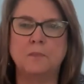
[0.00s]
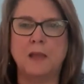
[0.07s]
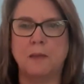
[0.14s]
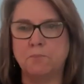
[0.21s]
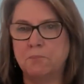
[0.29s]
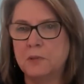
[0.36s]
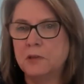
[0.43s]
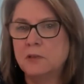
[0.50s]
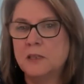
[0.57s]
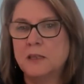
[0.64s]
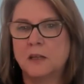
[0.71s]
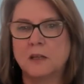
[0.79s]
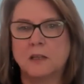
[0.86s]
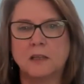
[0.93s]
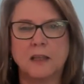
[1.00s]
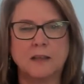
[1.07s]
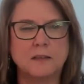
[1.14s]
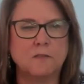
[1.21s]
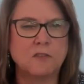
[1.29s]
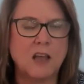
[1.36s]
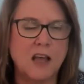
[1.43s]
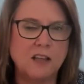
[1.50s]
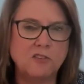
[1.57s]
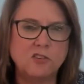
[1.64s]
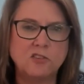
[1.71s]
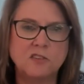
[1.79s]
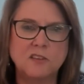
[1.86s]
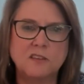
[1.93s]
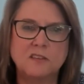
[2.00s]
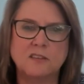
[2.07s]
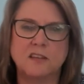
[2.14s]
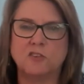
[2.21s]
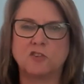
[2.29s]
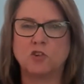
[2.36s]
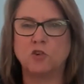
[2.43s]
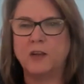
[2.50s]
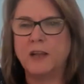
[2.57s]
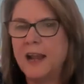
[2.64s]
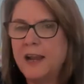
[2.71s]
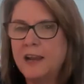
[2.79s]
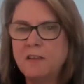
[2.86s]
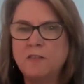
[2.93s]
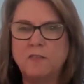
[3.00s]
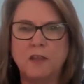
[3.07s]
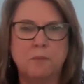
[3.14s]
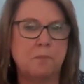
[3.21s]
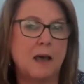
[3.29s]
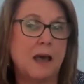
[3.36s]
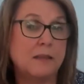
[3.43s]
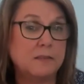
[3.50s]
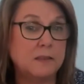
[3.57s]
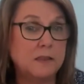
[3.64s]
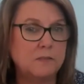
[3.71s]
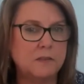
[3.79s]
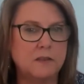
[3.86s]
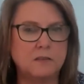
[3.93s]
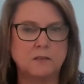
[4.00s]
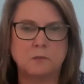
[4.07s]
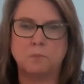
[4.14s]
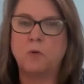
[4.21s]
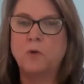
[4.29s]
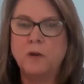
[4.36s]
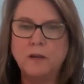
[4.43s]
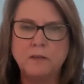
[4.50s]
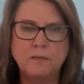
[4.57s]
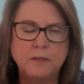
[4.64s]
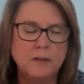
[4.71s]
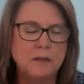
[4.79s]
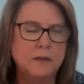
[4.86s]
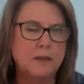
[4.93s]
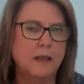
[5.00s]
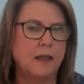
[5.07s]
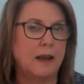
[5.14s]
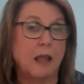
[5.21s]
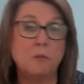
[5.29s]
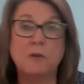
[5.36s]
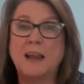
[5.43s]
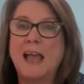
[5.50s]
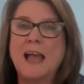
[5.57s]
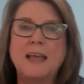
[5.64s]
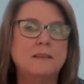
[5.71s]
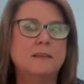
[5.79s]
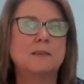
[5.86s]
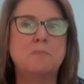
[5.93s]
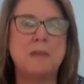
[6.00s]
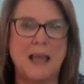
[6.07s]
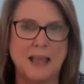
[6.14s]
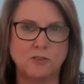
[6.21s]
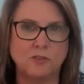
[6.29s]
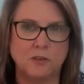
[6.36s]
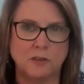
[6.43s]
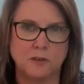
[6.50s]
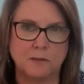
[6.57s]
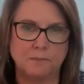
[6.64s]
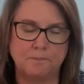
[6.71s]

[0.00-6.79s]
and building a collective consciousness that is creative and positive and supportive, and I would add compassionate.